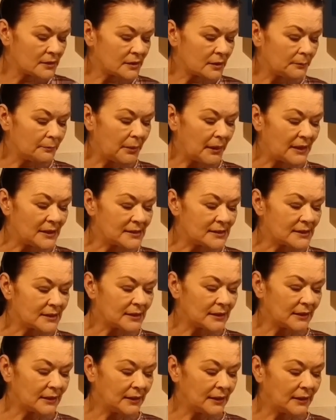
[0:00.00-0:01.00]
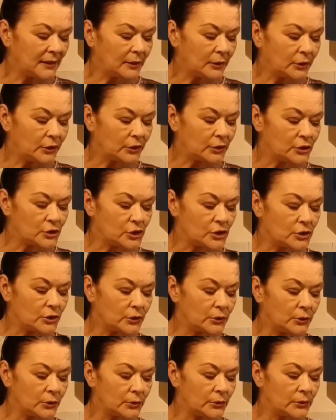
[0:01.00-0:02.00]
So basically you'd
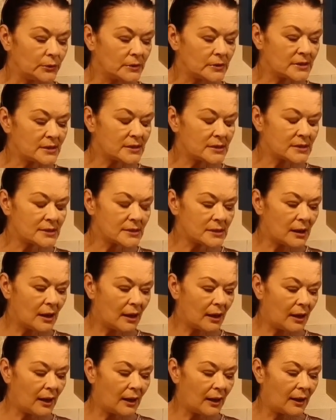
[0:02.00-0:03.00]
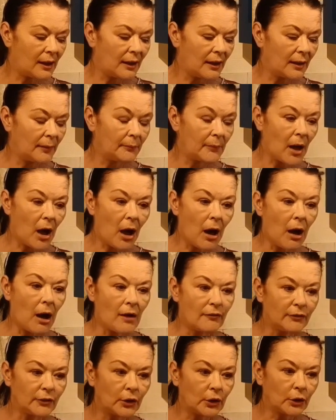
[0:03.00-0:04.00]
use
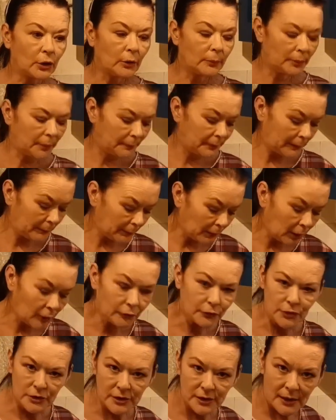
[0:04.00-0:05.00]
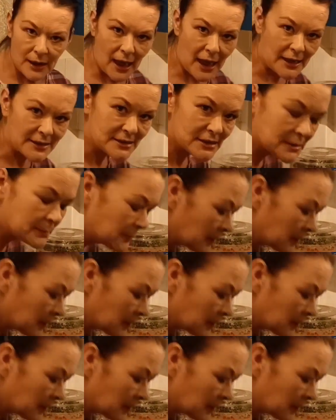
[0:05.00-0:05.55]
half a cup. People often ask